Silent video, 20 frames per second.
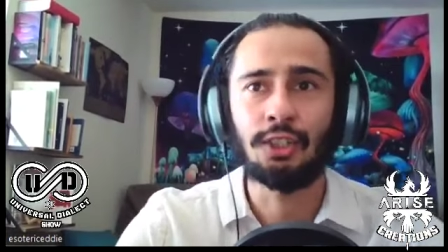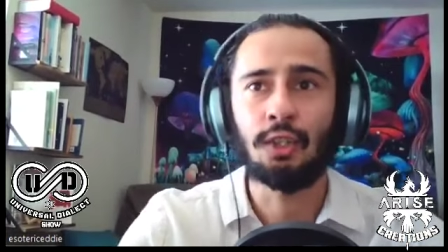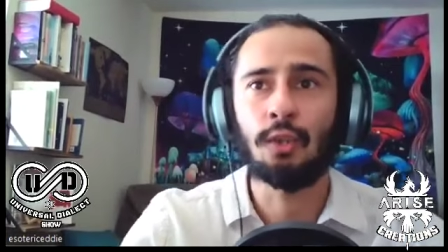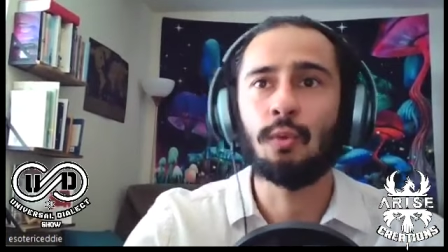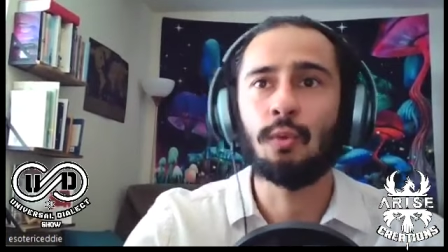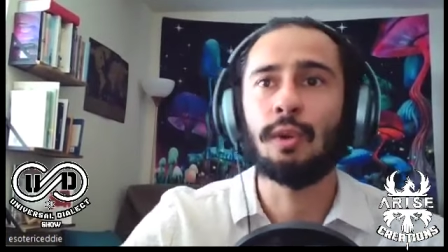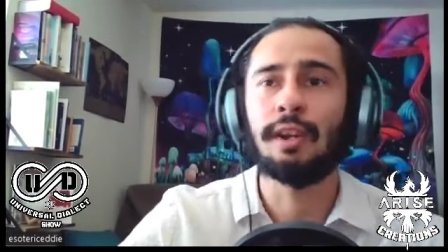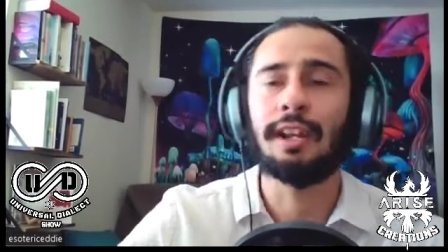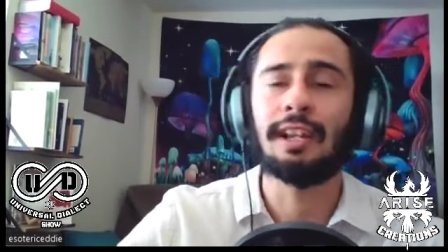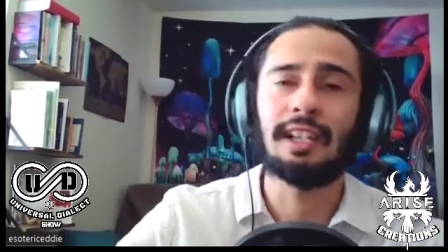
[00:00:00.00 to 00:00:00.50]
So
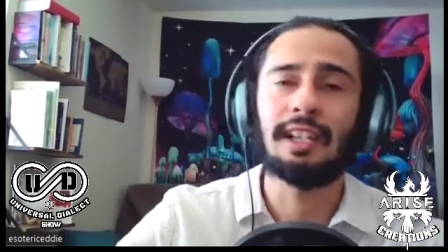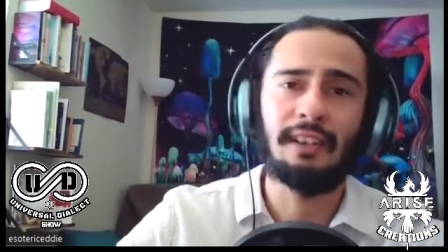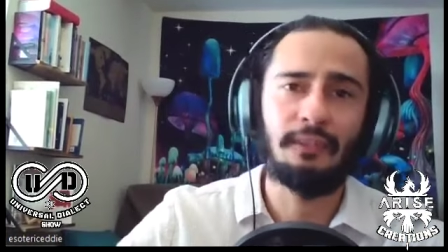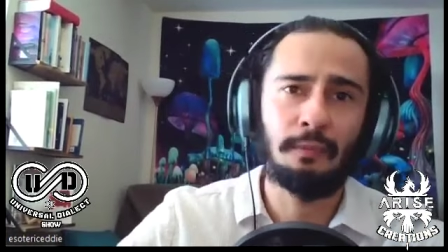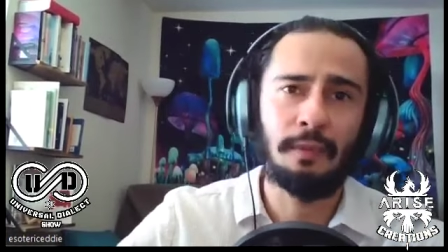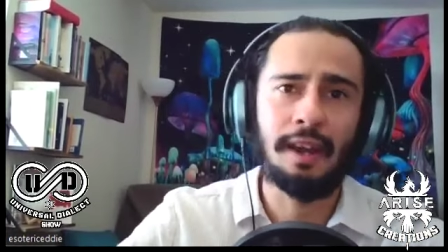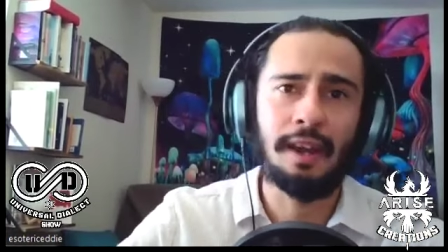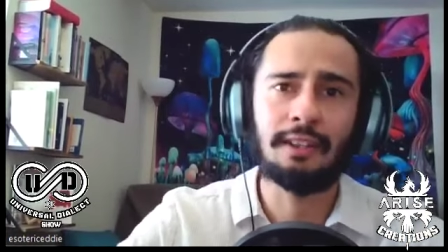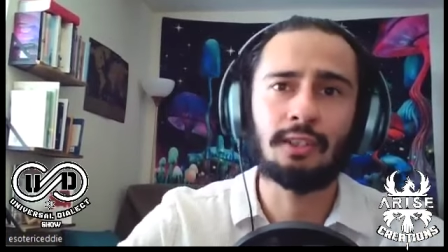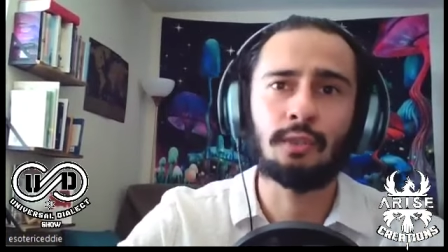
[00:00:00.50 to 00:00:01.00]
what I love
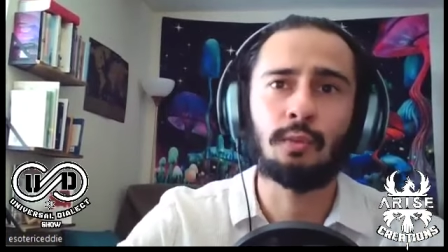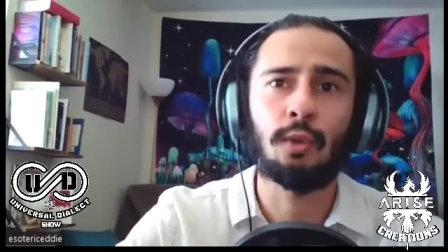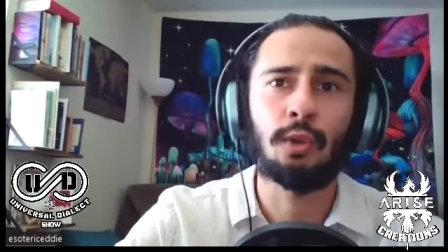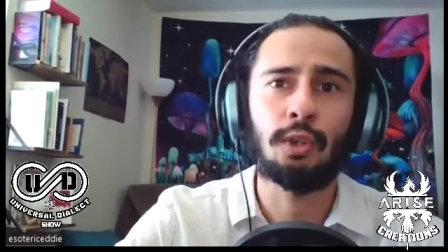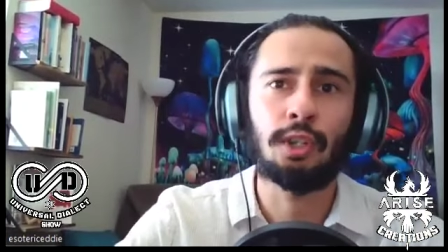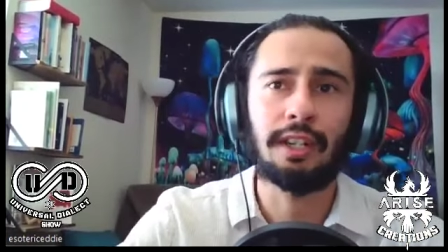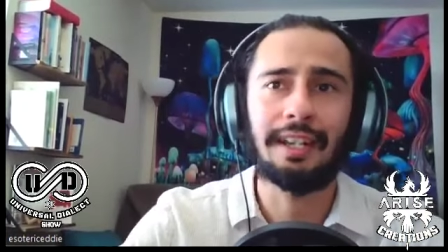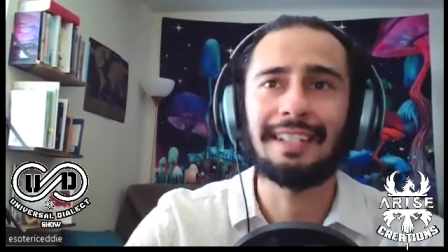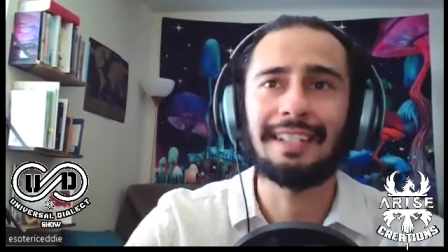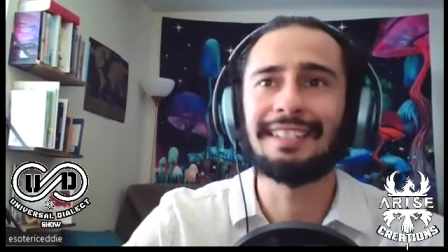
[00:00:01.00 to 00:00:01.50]
about his
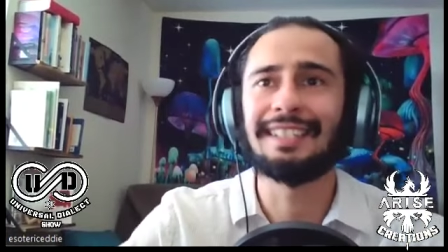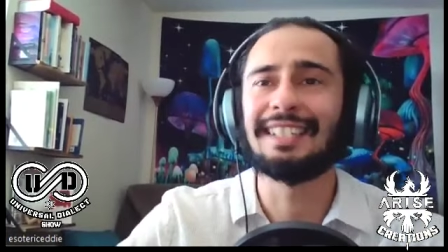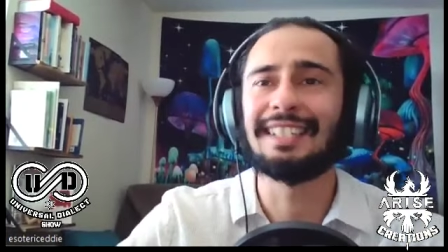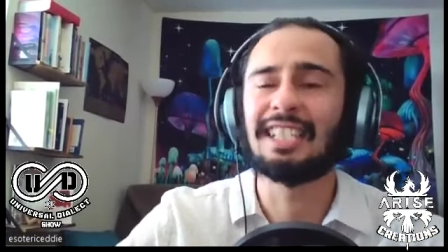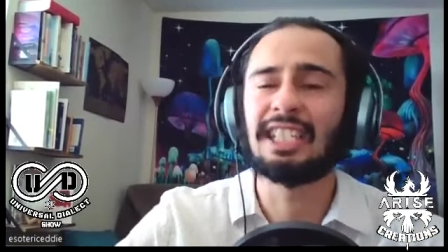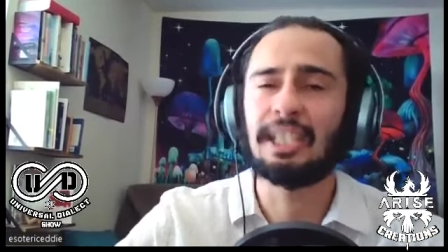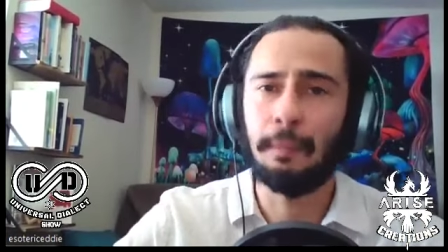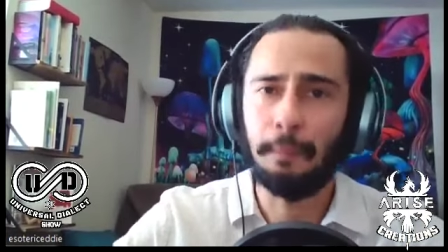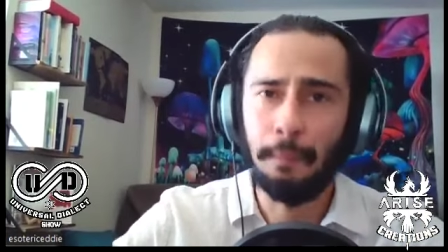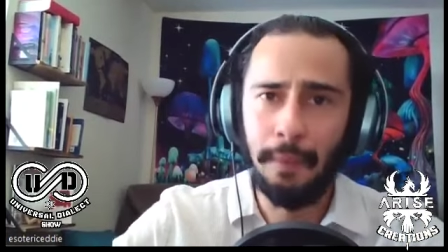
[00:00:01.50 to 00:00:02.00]
work is the
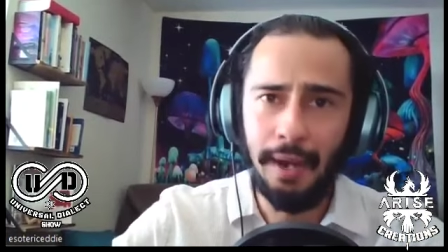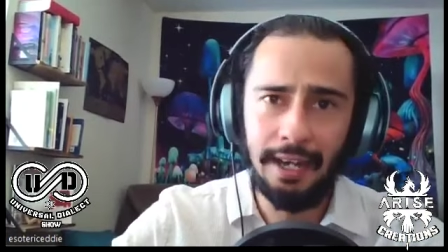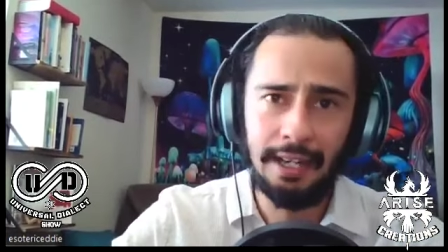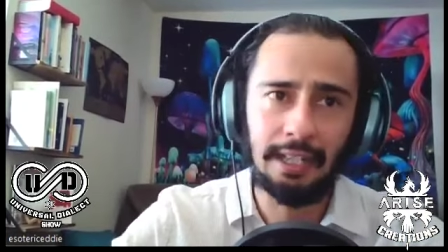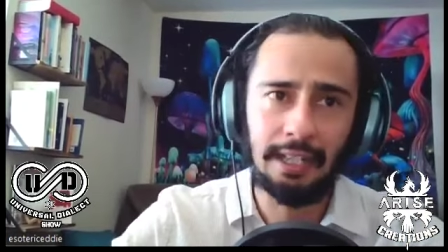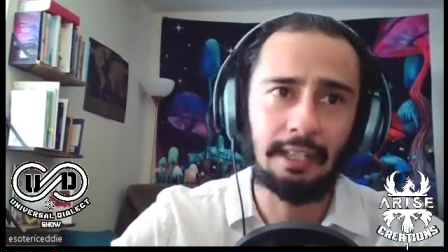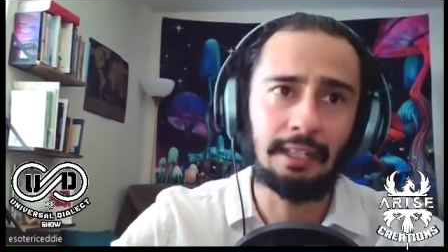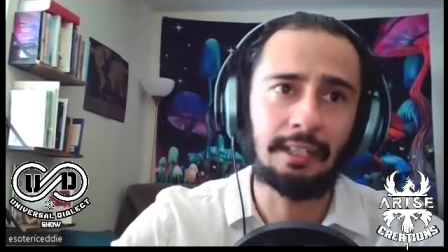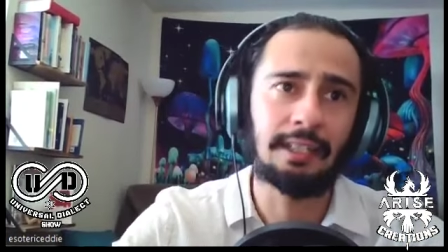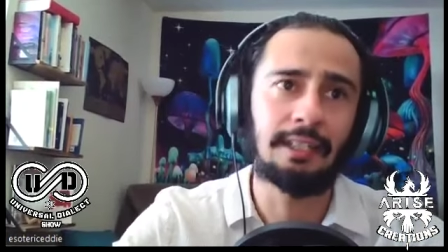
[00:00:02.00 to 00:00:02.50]

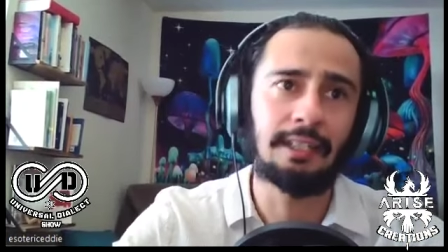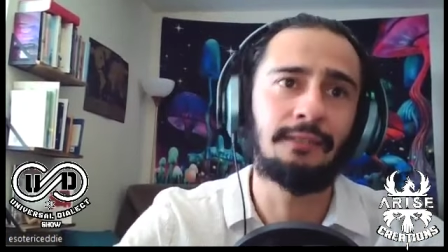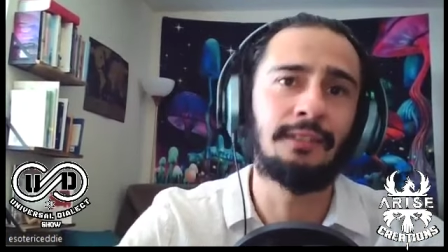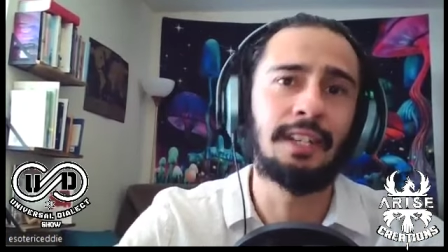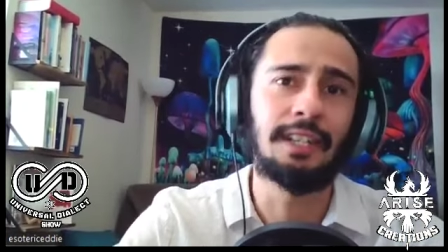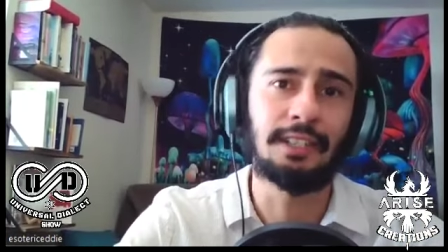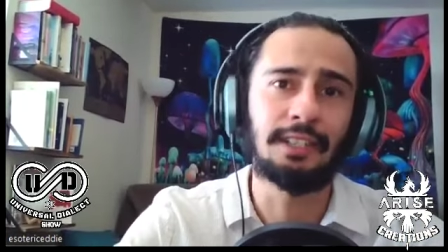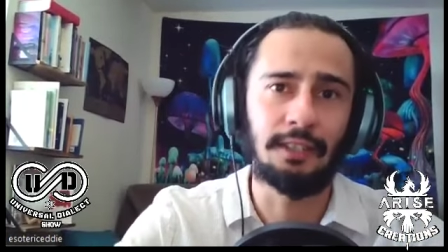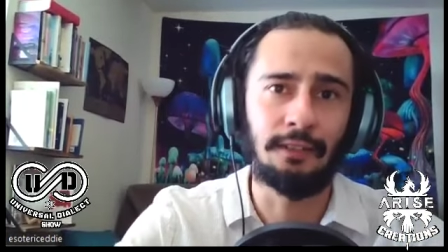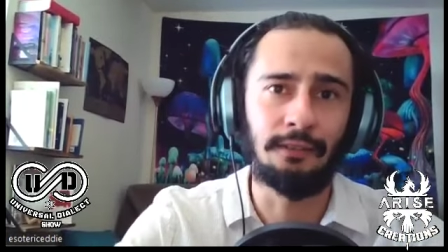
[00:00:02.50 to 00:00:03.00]

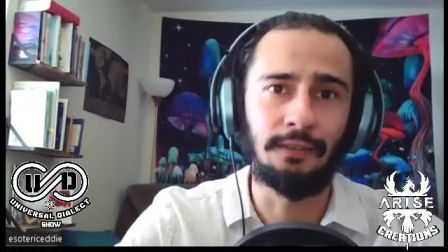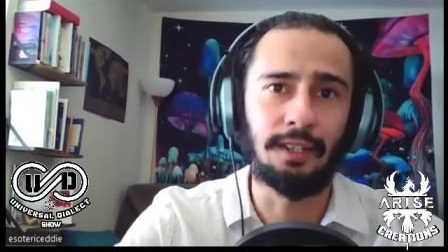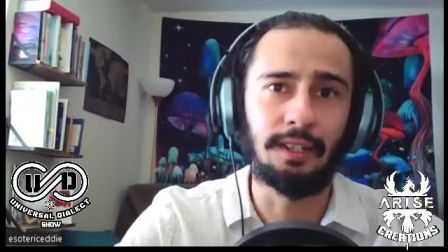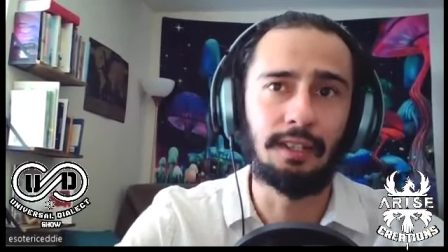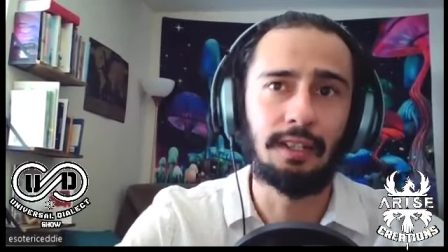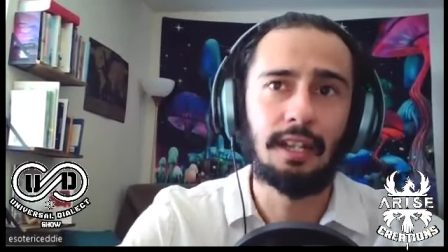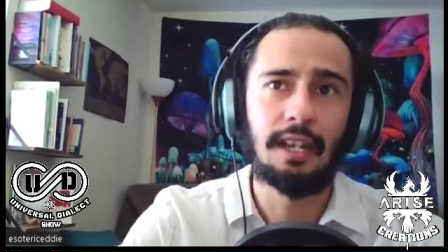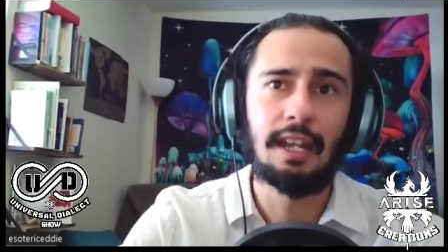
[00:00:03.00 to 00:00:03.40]
speculativeness of it,